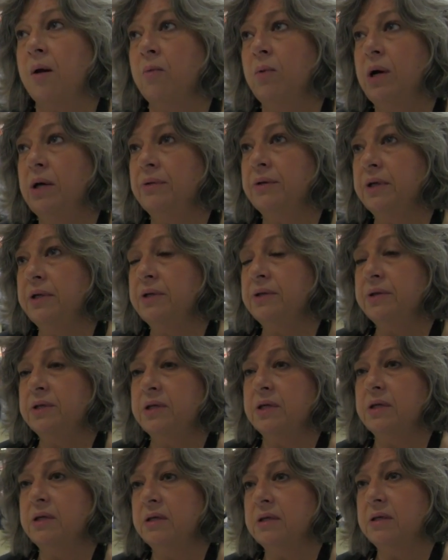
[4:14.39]
Well,
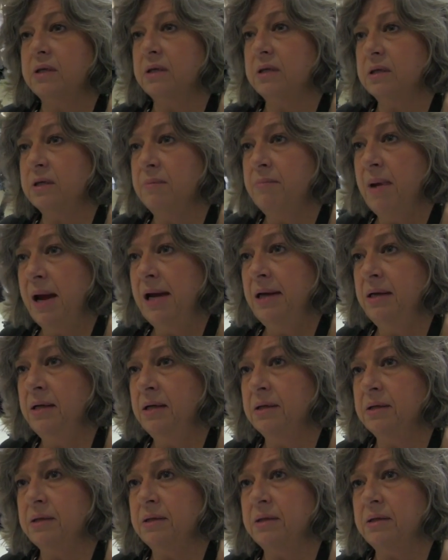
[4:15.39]
the main
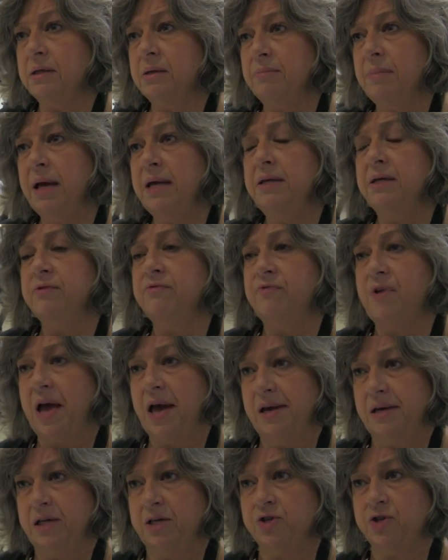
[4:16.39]

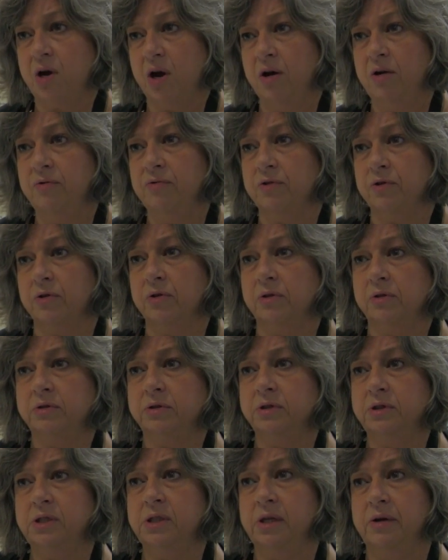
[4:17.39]
advantage over
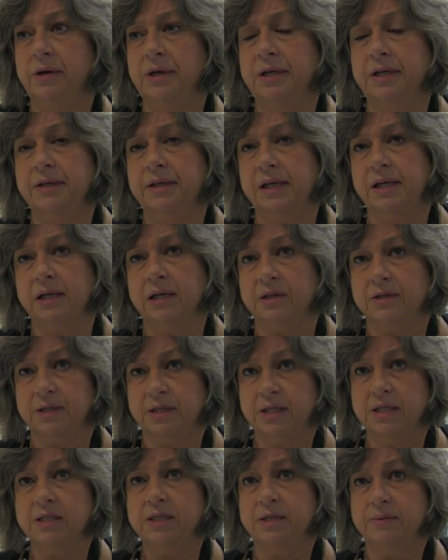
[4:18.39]
anything else
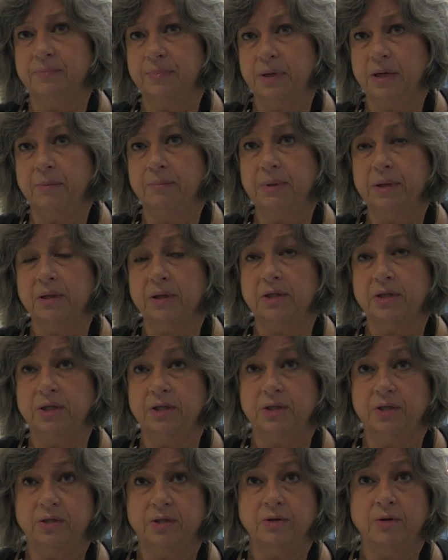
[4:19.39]
is the ability
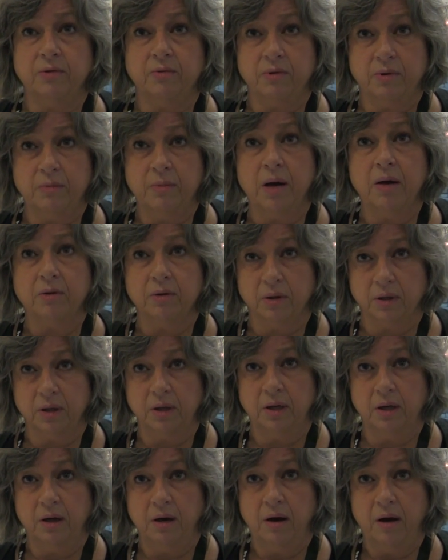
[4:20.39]
to do it remotely.
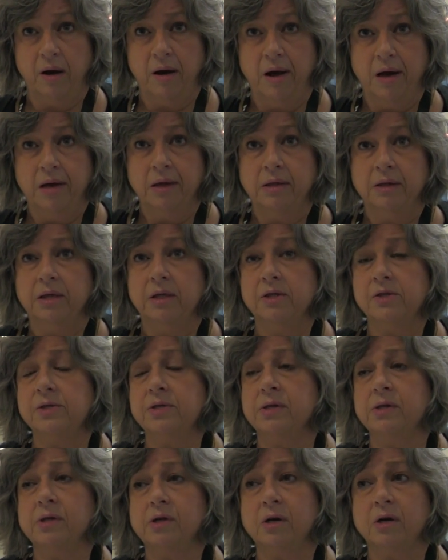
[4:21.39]
There's
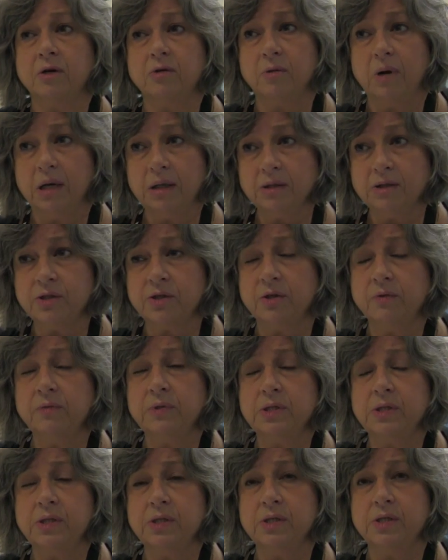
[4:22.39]
ground
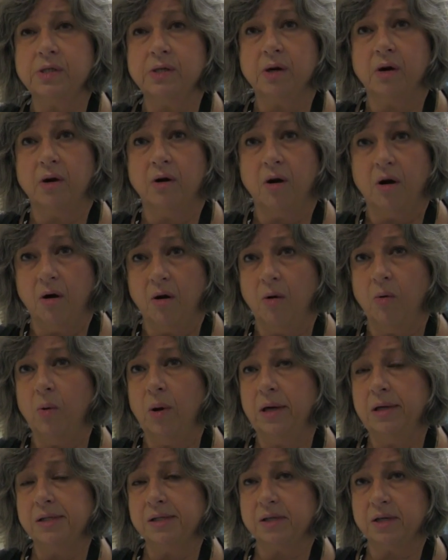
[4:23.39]
services are
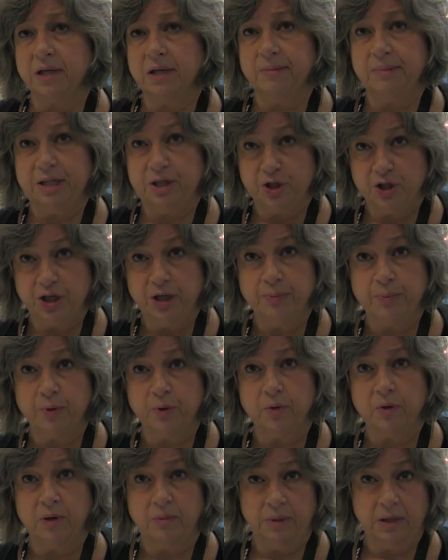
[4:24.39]
always going to be
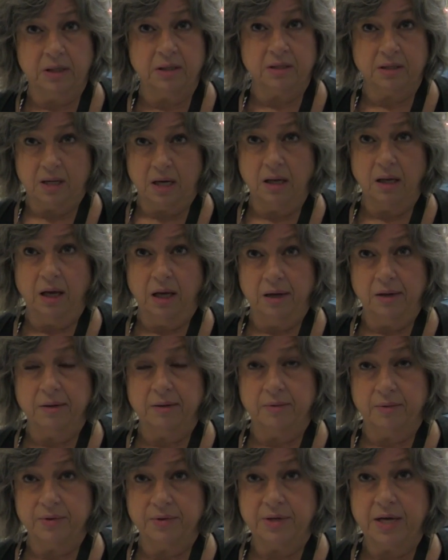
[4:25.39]
cheaper. I mean, because
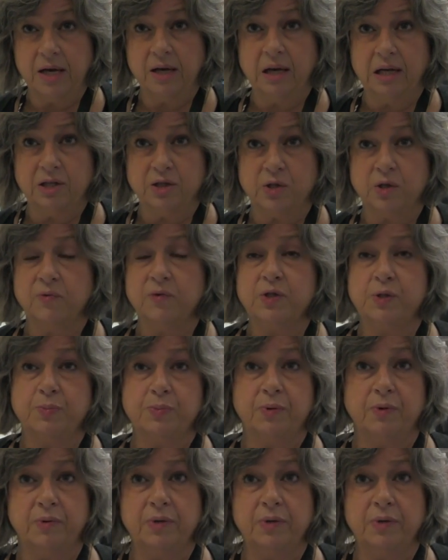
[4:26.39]
satellite service